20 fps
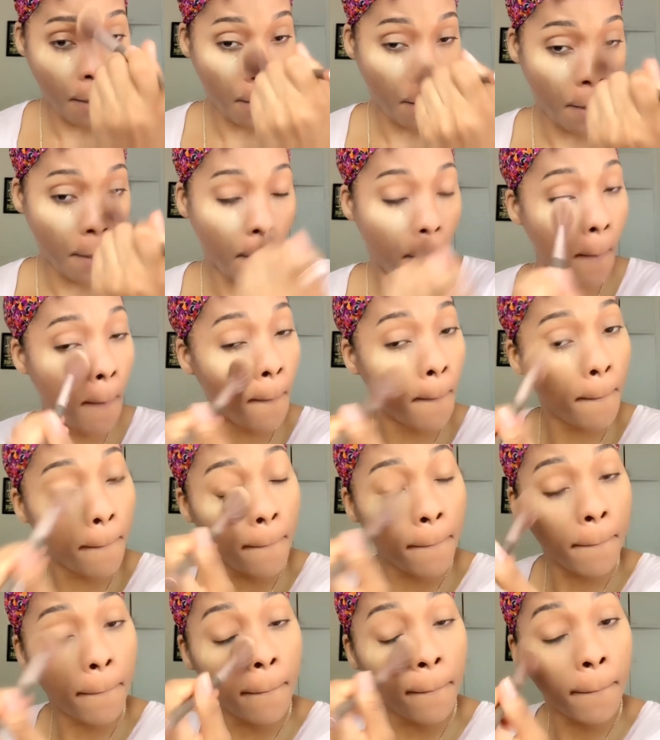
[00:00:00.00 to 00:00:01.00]

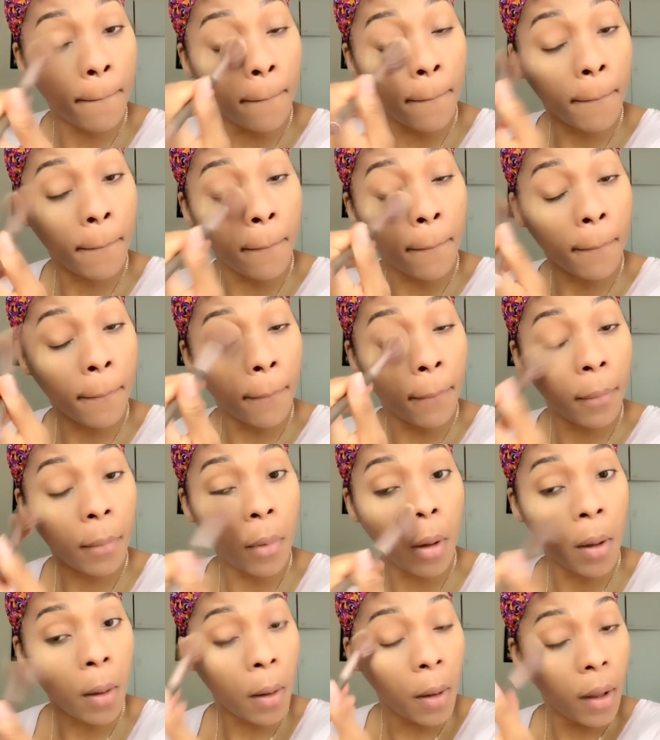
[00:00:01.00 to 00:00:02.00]

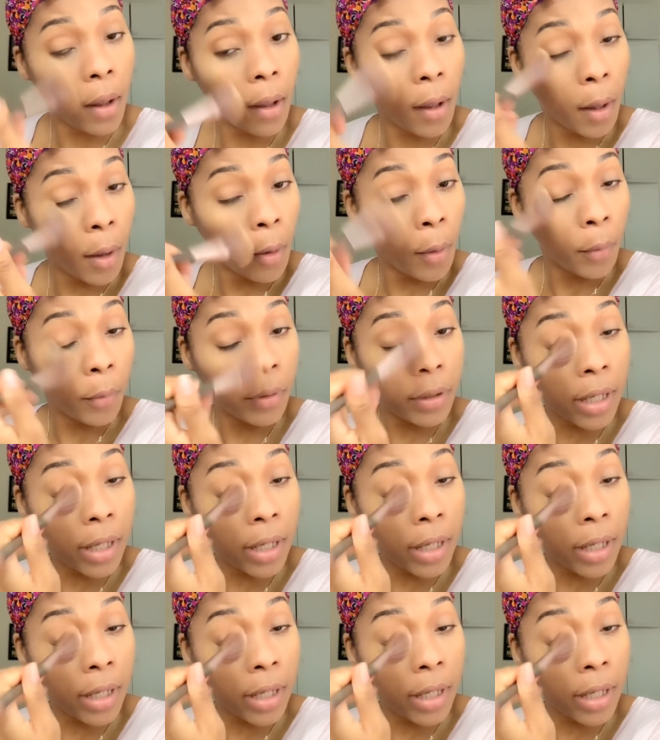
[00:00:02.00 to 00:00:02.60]
We're